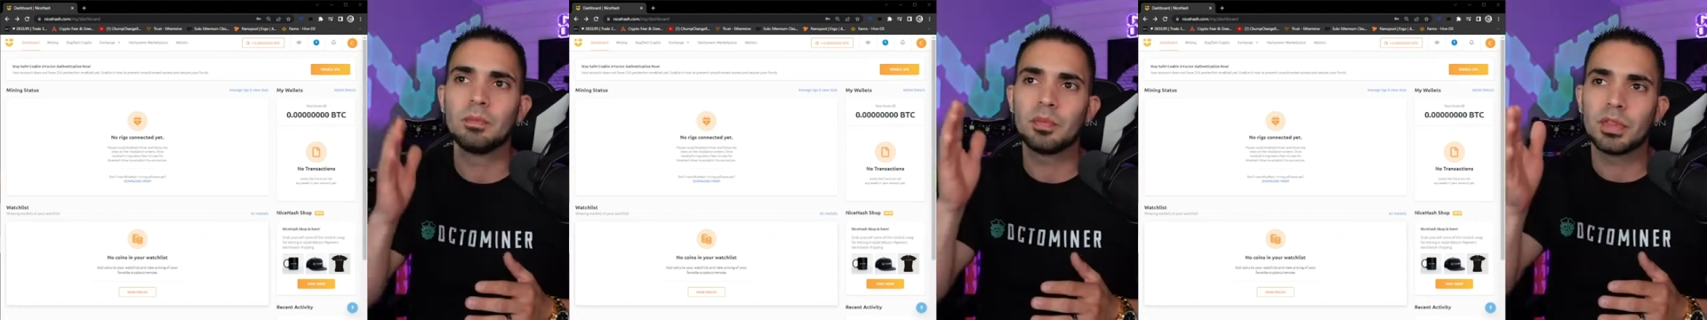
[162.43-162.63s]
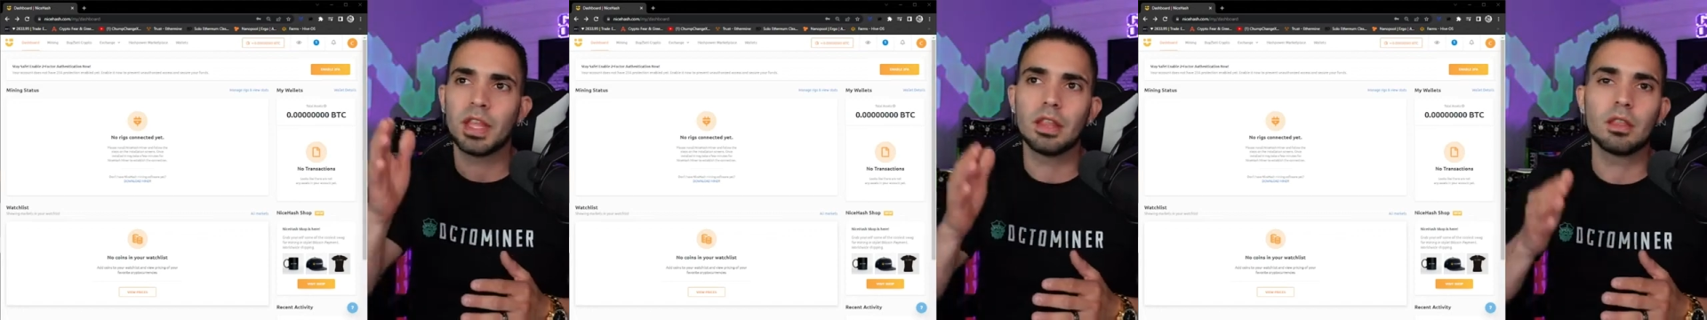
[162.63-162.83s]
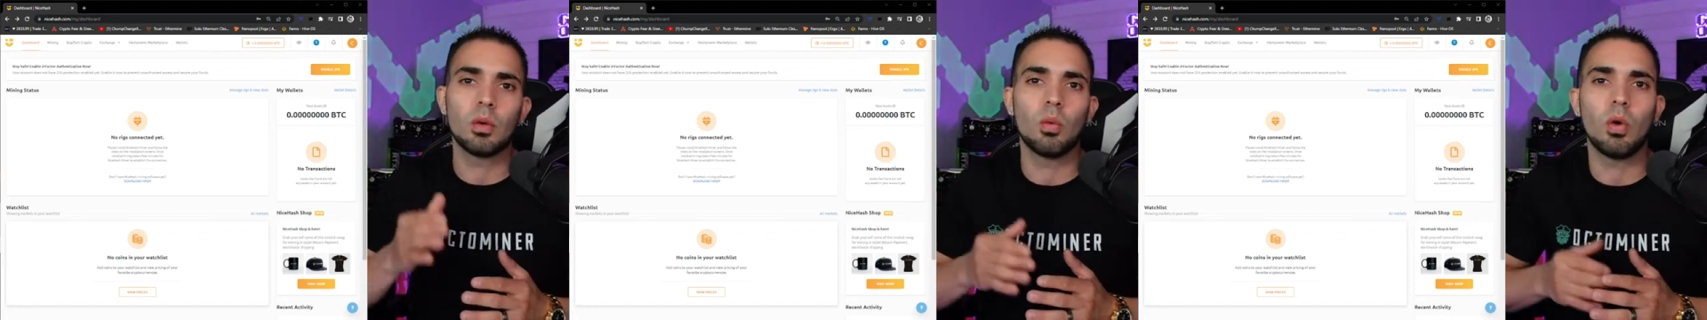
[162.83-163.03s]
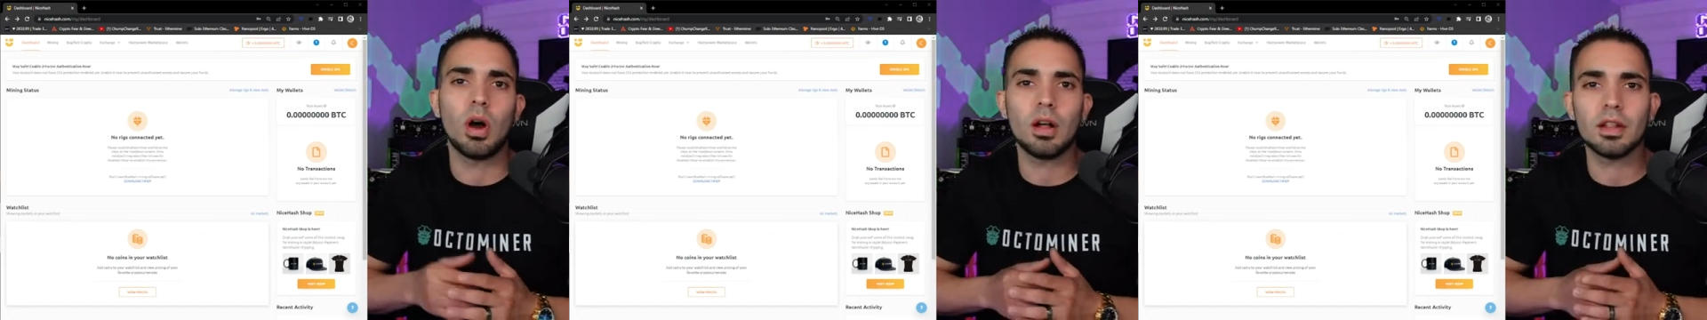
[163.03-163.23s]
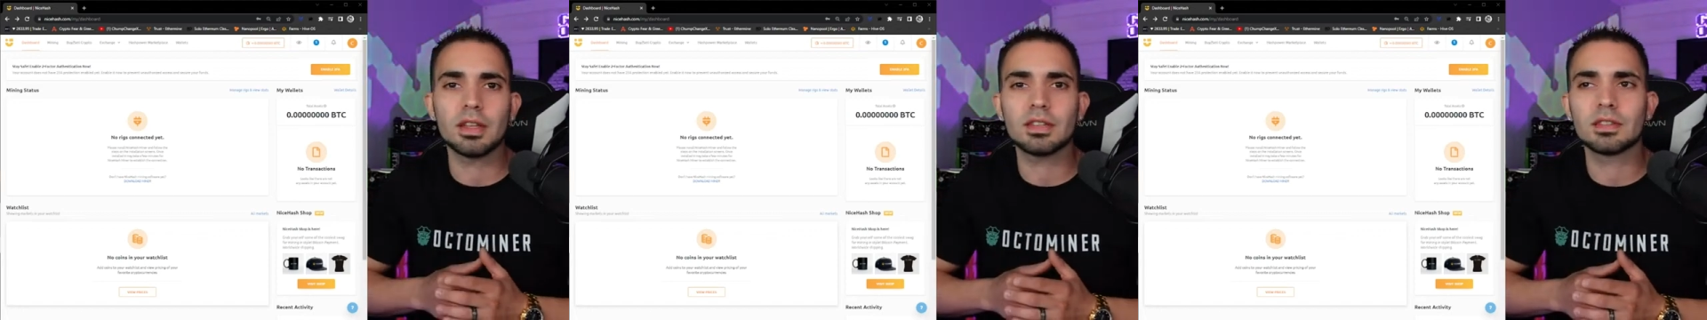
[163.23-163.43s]
Then the
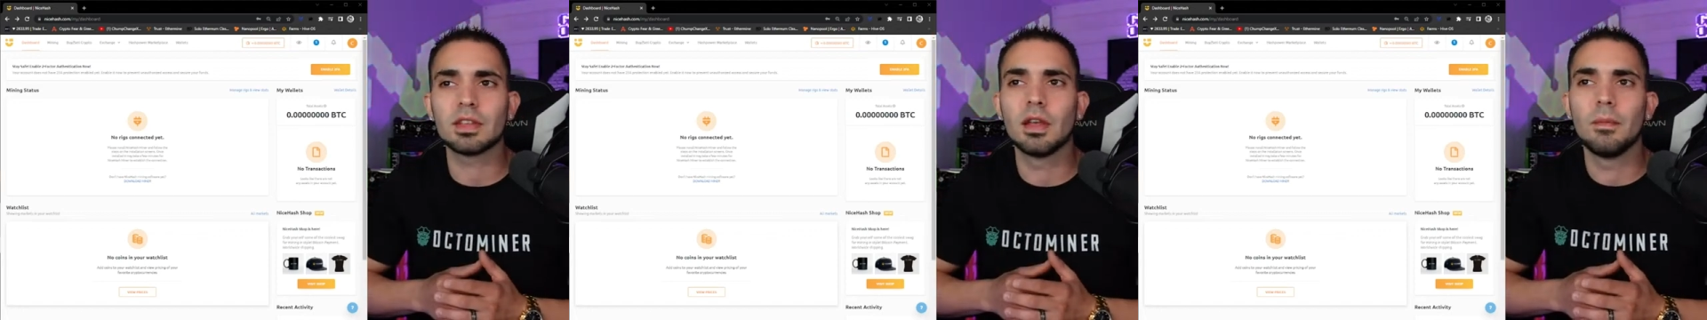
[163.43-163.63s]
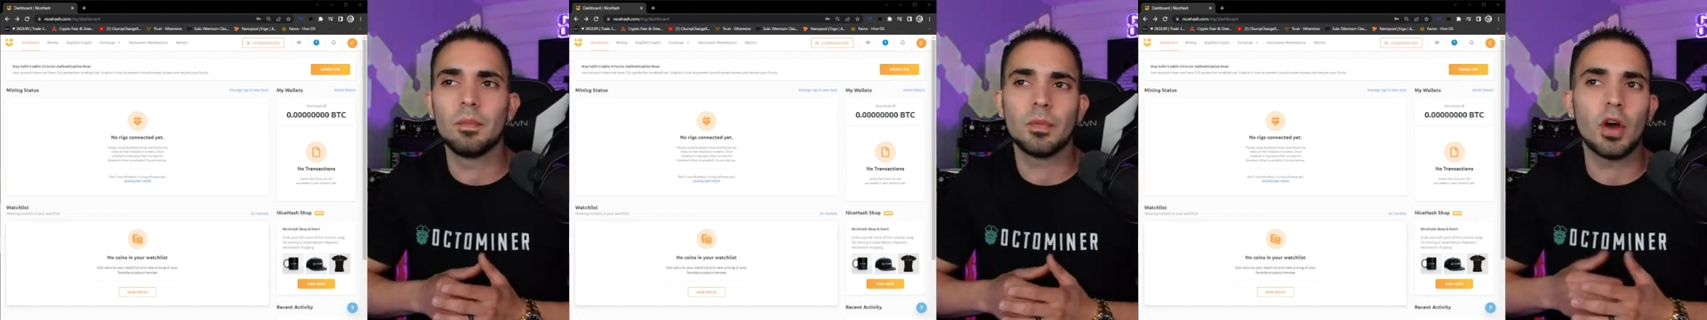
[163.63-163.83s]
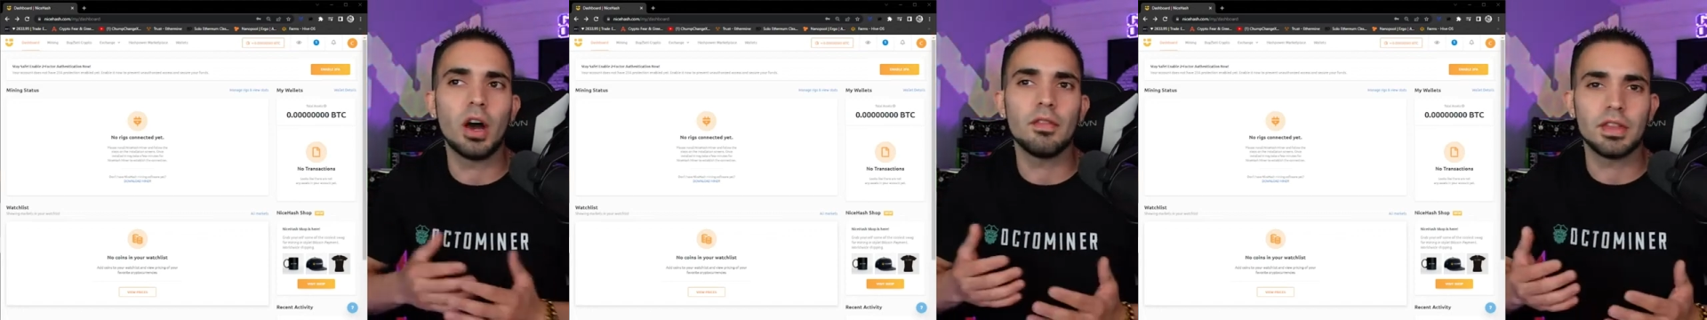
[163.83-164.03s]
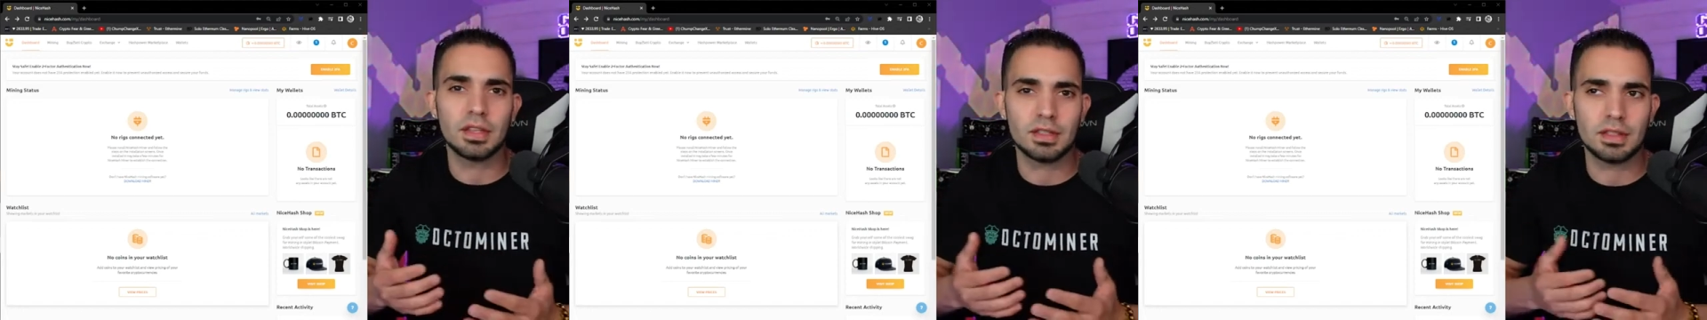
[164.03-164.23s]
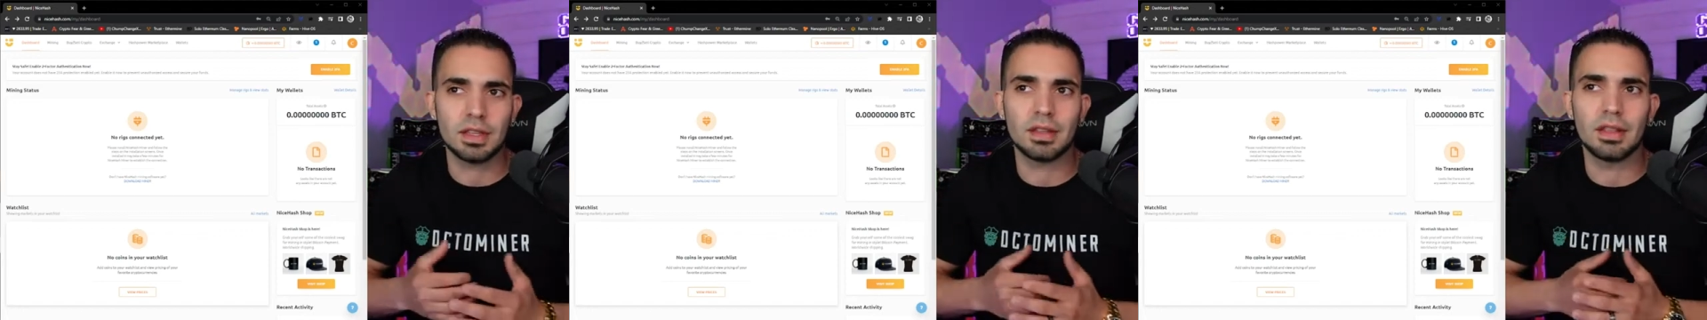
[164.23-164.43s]
wallets,
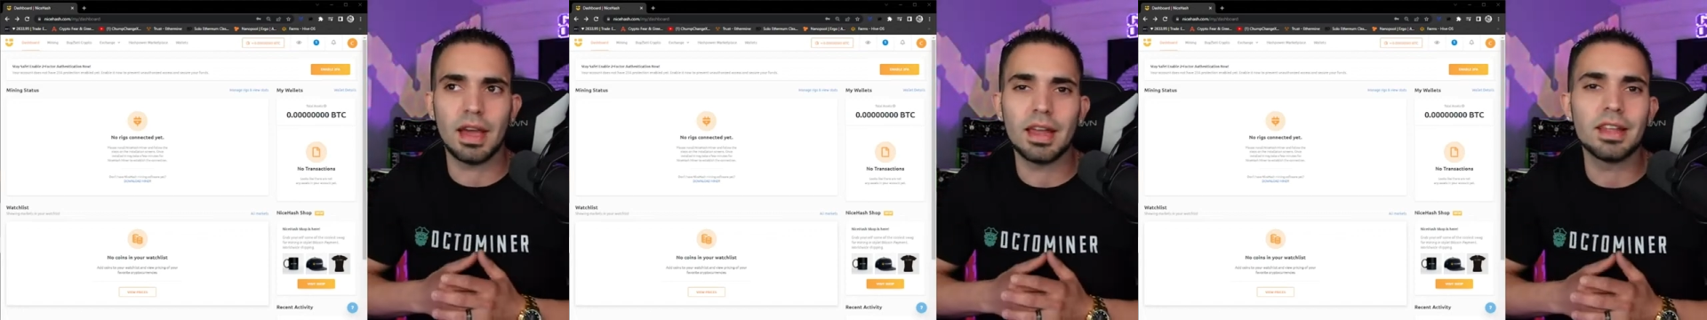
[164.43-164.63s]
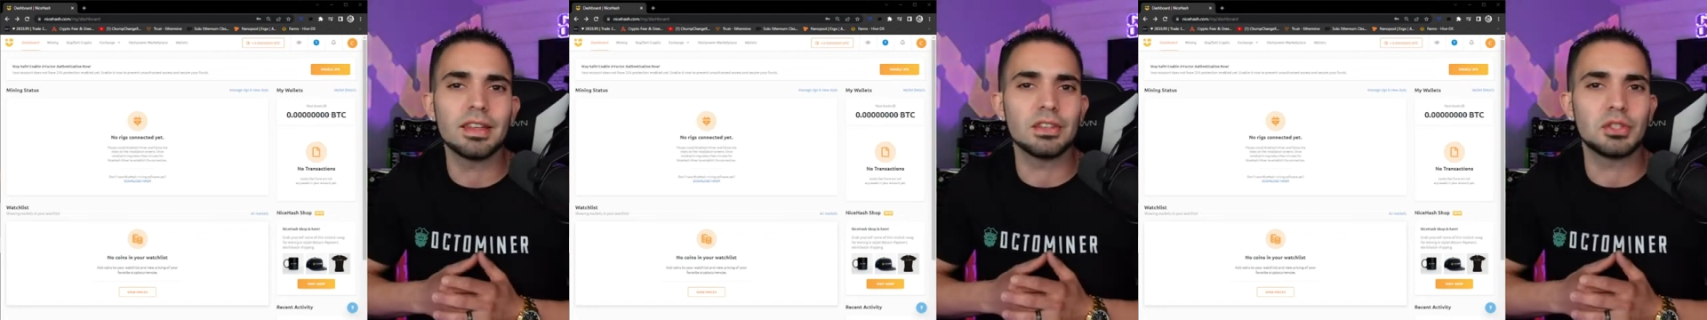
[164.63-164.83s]
obviously that is